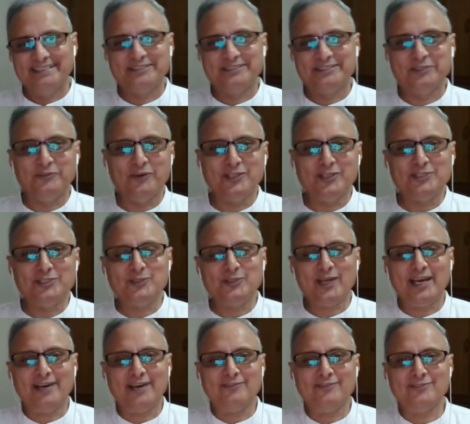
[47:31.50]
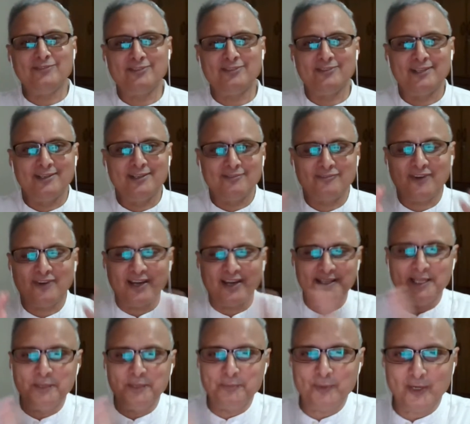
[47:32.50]
So once you have the
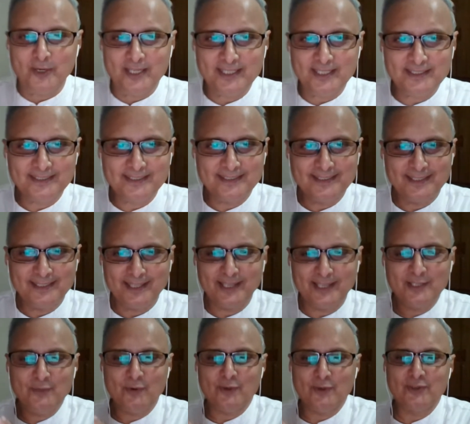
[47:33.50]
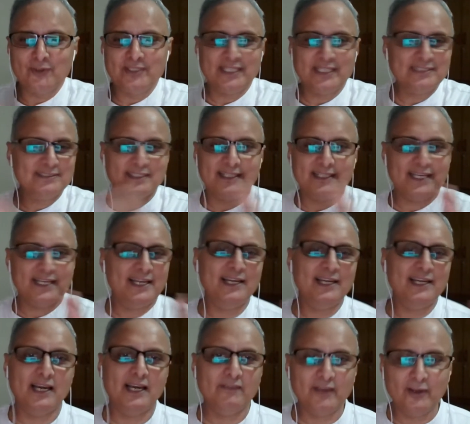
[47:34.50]
final product and you want to test that, hey,
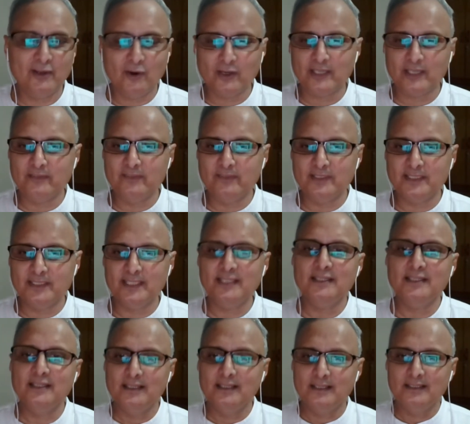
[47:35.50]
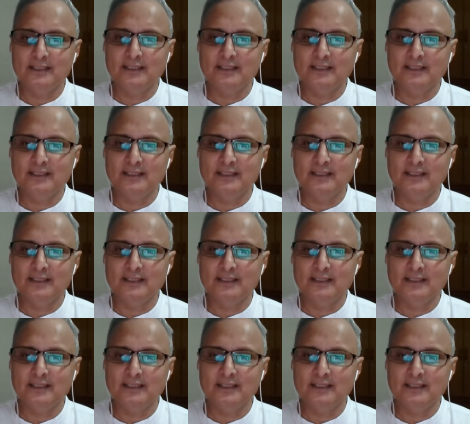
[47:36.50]
have I got everything?